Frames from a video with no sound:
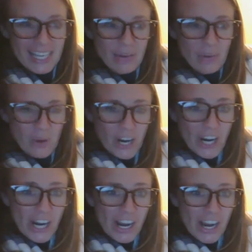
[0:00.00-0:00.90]

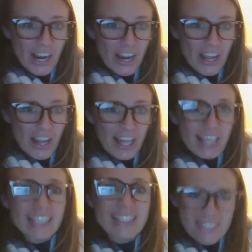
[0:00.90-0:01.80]
your
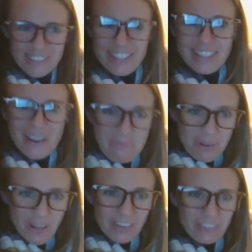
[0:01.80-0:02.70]
student
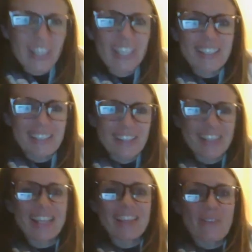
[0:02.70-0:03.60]
notebook. Very good.
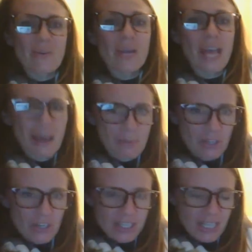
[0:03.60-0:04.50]
In the
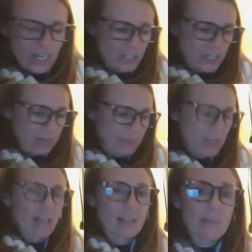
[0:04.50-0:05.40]
vocabulary section.
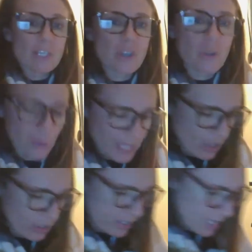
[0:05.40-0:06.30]
Let me show you what
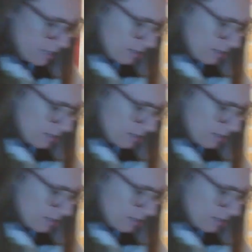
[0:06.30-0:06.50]
that looks like.